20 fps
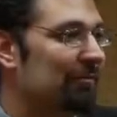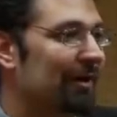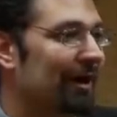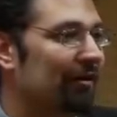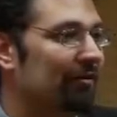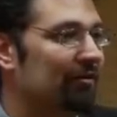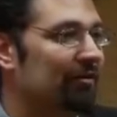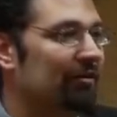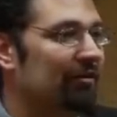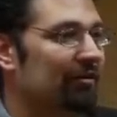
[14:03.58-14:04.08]

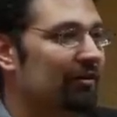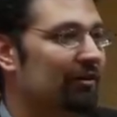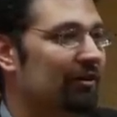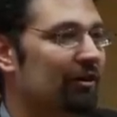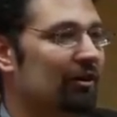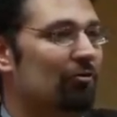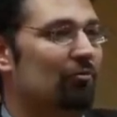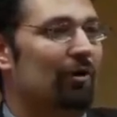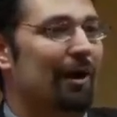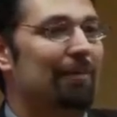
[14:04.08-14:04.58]
about.
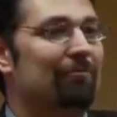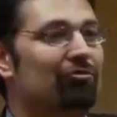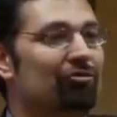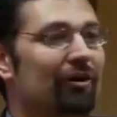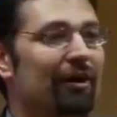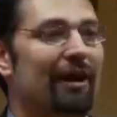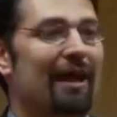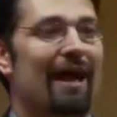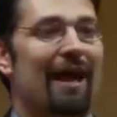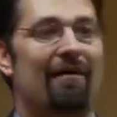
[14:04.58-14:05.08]
Where I'm
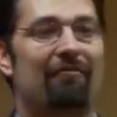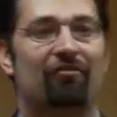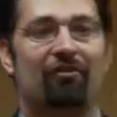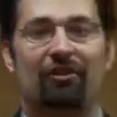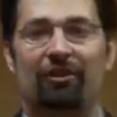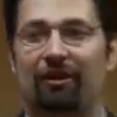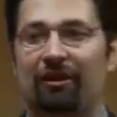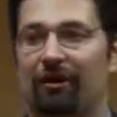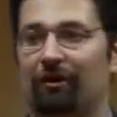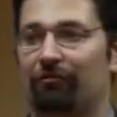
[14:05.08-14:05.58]
trying to have
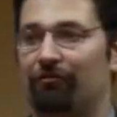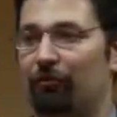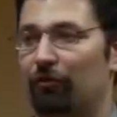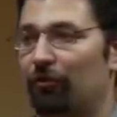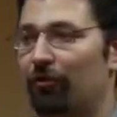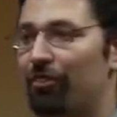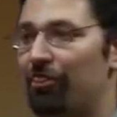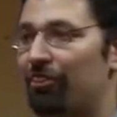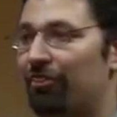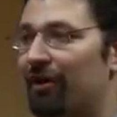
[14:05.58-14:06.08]

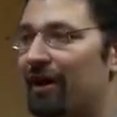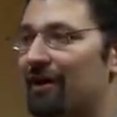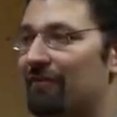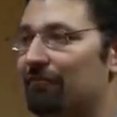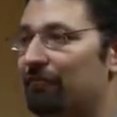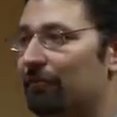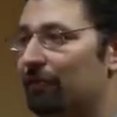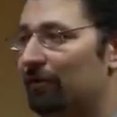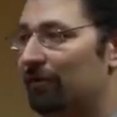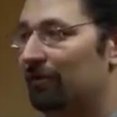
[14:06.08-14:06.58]
careful,
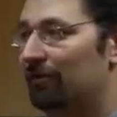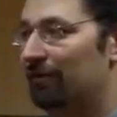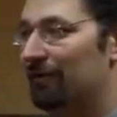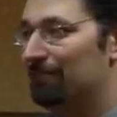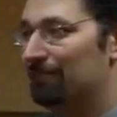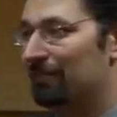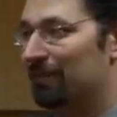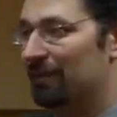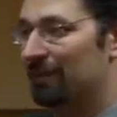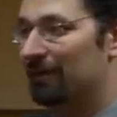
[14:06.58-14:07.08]
thoughtful,
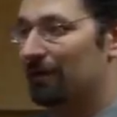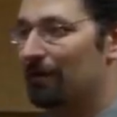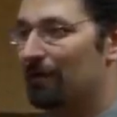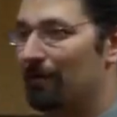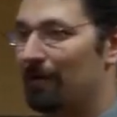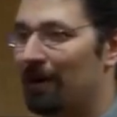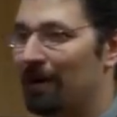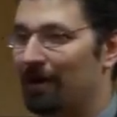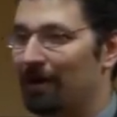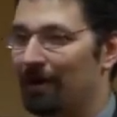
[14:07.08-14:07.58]

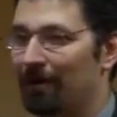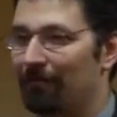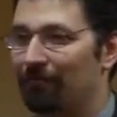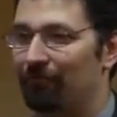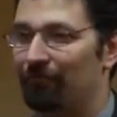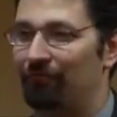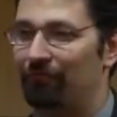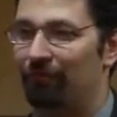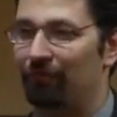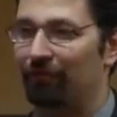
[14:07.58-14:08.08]

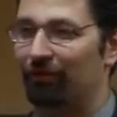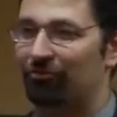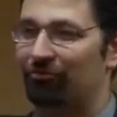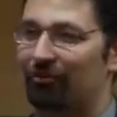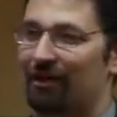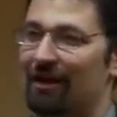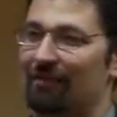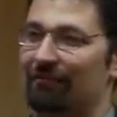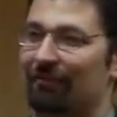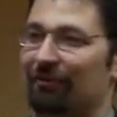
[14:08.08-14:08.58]

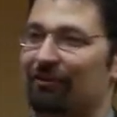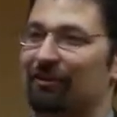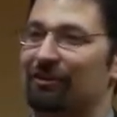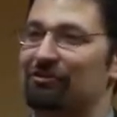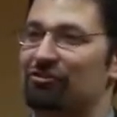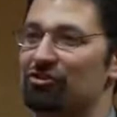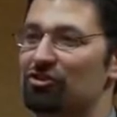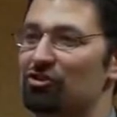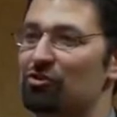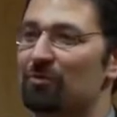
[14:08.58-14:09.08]
philosophically
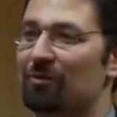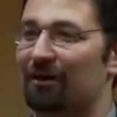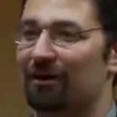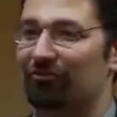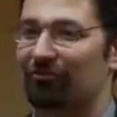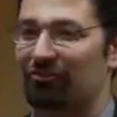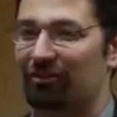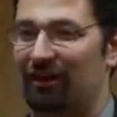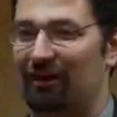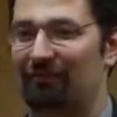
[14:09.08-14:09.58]

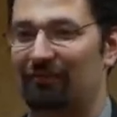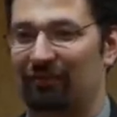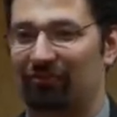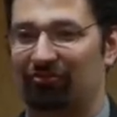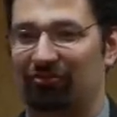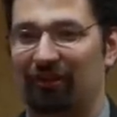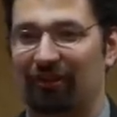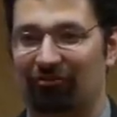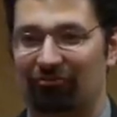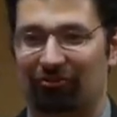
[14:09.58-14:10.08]
nuanced
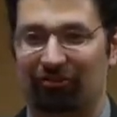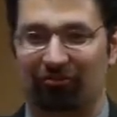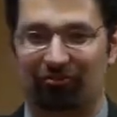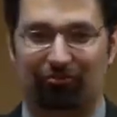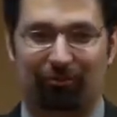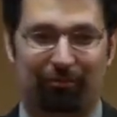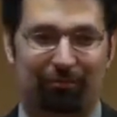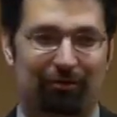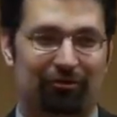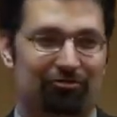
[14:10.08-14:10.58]

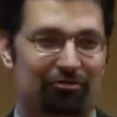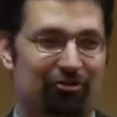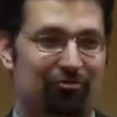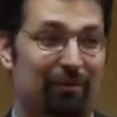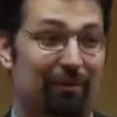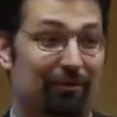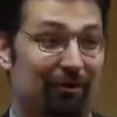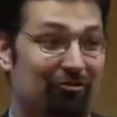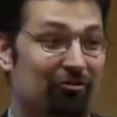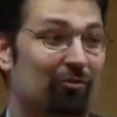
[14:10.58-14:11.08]
conversations with pro-choice
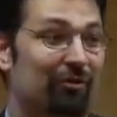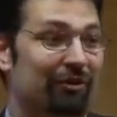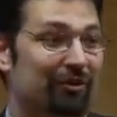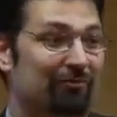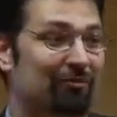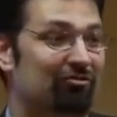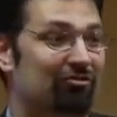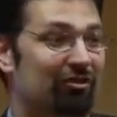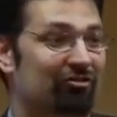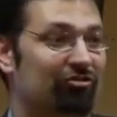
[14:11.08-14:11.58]
people because I want
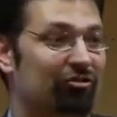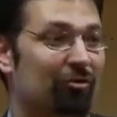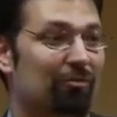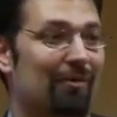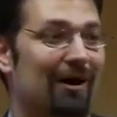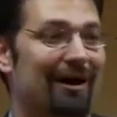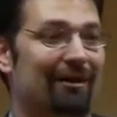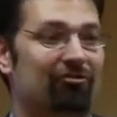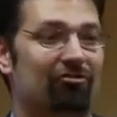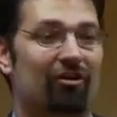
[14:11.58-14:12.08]
them to change their
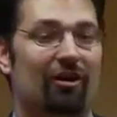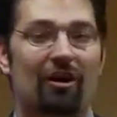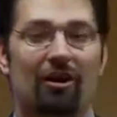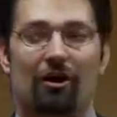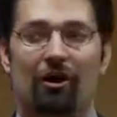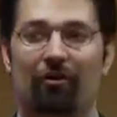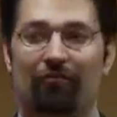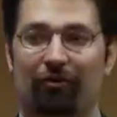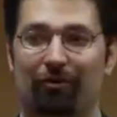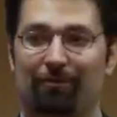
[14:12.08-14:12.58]
minds
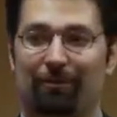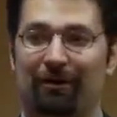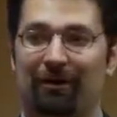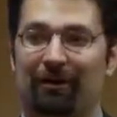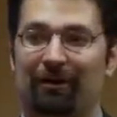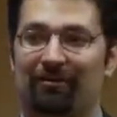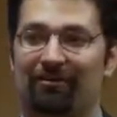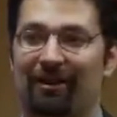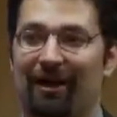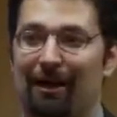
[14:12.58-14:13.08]
over a
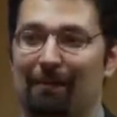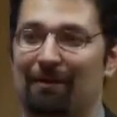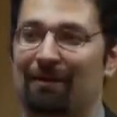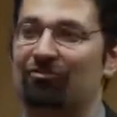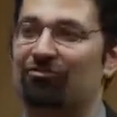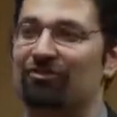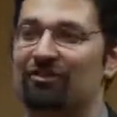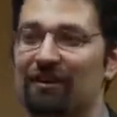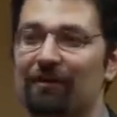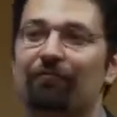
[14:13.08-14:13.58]
period of time.
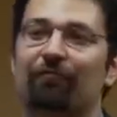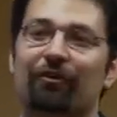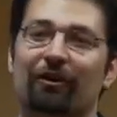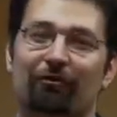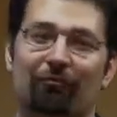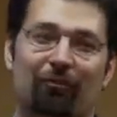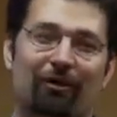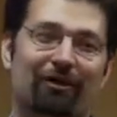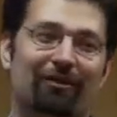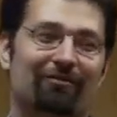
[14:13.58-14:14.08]
It's
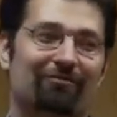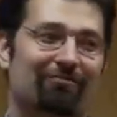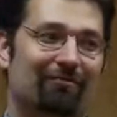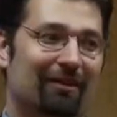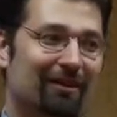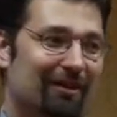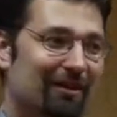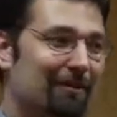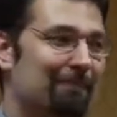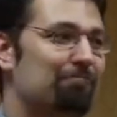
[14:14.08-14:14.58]
different when
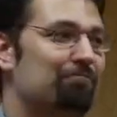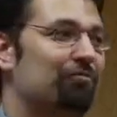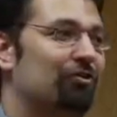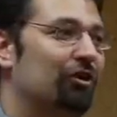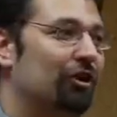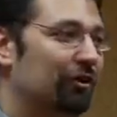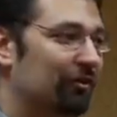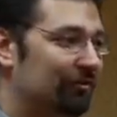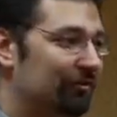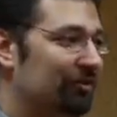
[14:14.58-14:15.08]

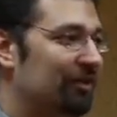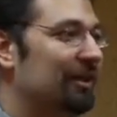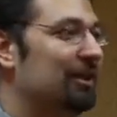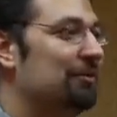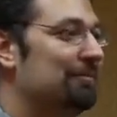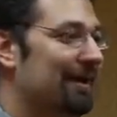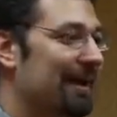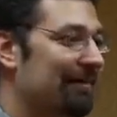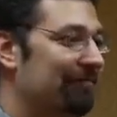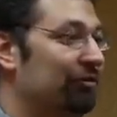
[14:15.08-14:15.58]
they're
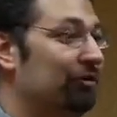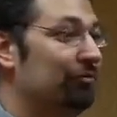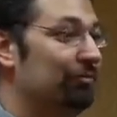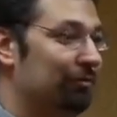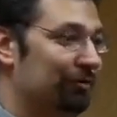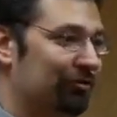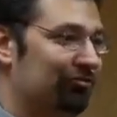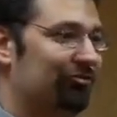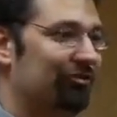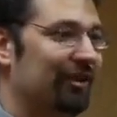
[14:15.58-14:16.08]
thinking about having an
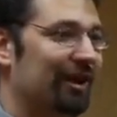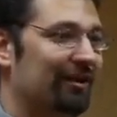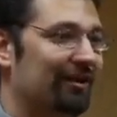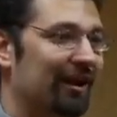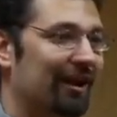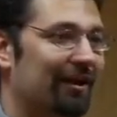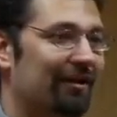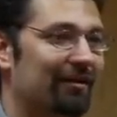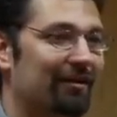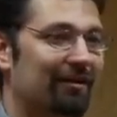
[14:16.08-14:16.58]
abortion that
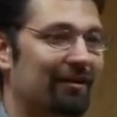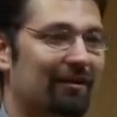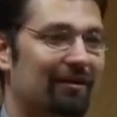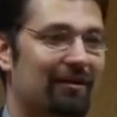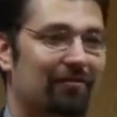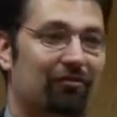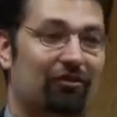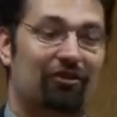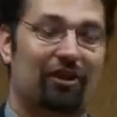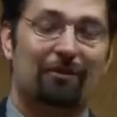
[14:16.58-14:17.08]
day.
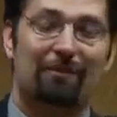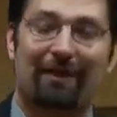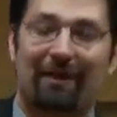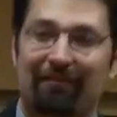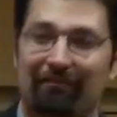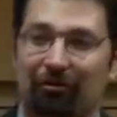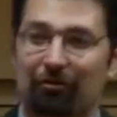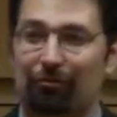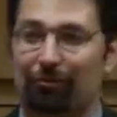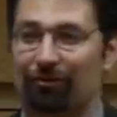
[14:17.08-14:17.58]
If they're thinking about
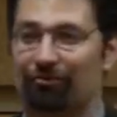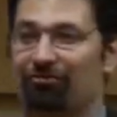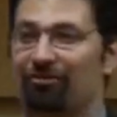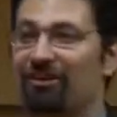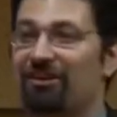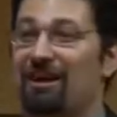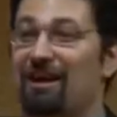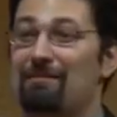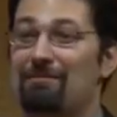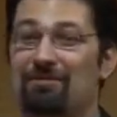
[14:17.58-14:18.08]
having an abortion
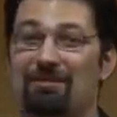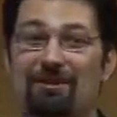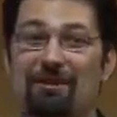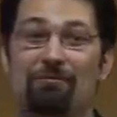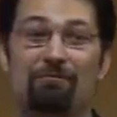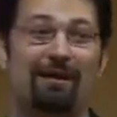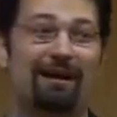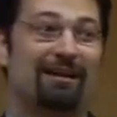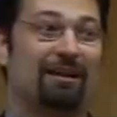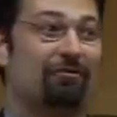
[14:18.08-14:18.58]
that day,
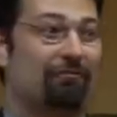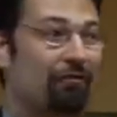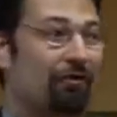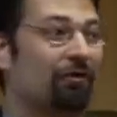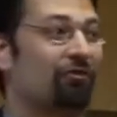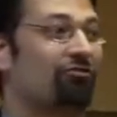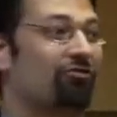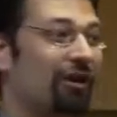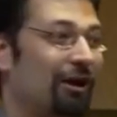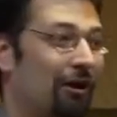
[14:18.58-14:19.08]
you might need to
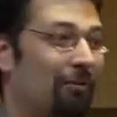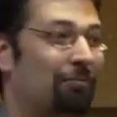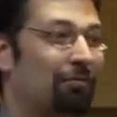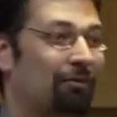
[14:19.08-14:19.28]
focus on how